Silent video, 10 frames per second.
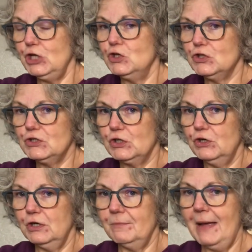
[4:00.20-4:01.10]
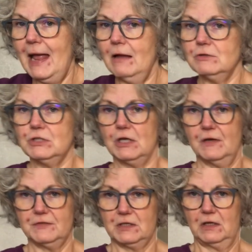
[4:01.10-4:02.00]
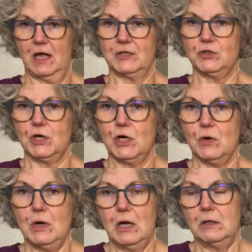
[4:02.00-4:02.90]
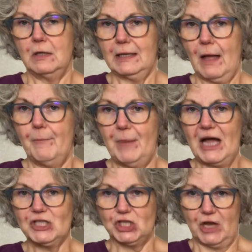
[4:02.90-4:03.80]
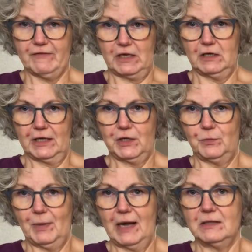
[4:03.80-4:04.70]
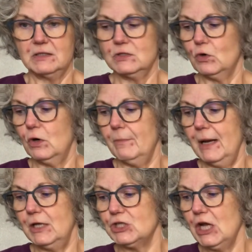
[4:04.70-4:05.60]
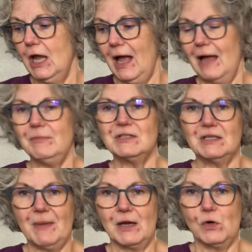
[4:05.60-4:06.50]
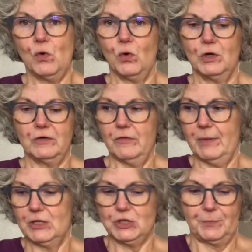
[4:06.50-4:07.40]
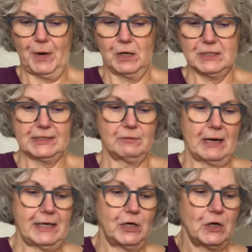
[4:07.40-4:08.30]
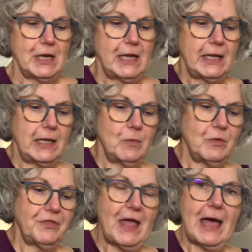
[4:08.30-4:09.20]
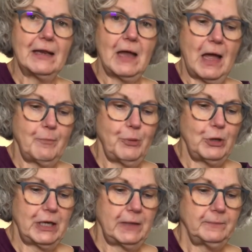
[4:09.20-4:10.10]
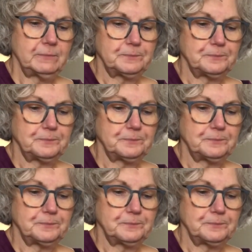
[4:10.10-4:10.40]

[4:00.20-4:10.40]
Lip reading: uses a good amount of cilantro, like a bunch of it, like you'd buy in the store, a bunch. I'm using about 1/4 of a bunch of parsley right here. In with that, I'm putting